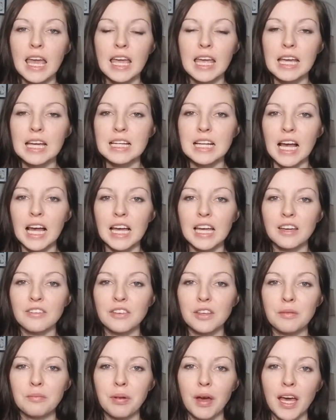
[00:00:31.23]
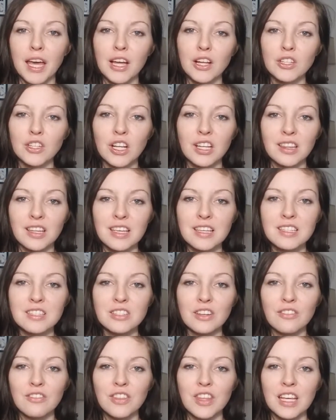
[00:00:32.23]
and I have compiled a
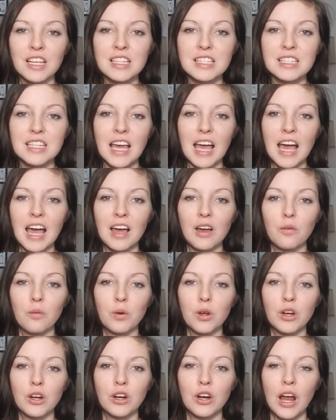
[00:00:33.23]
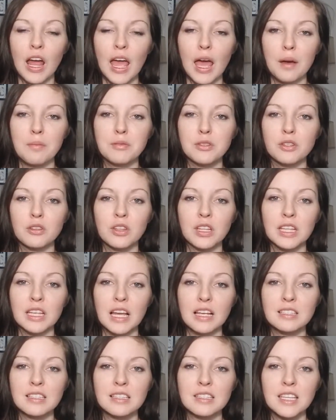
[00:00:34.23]
list of things that were absolutely
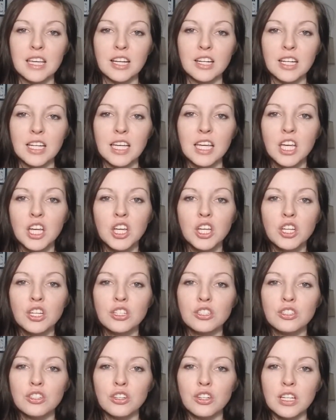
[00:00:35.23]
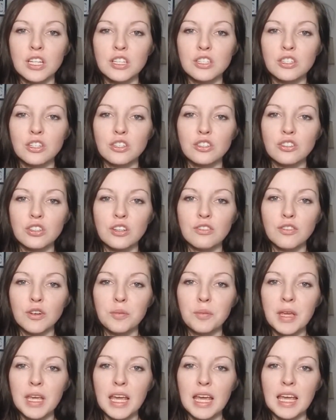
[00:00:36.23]
necessary during surgery
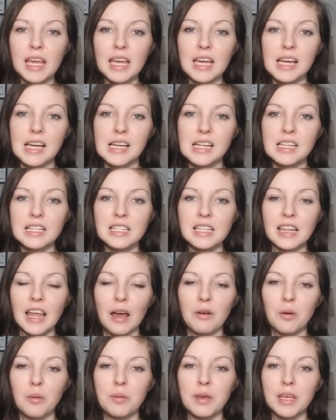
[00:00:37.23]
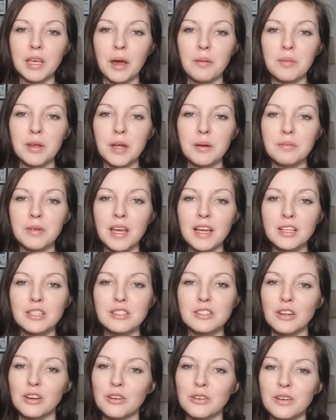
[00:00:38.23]
for me, and that will be coming up
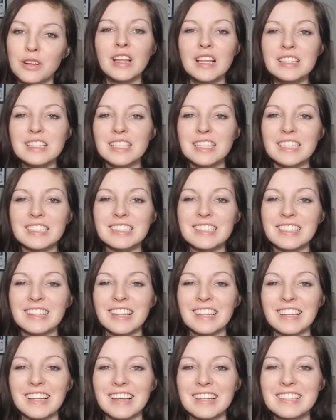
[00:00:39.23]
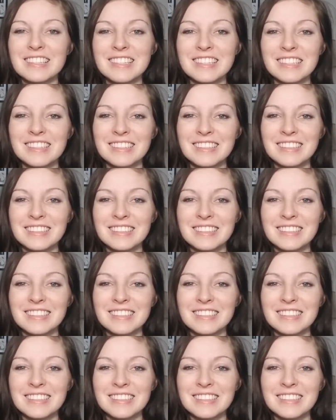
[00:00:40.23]
next. So let's get into the list.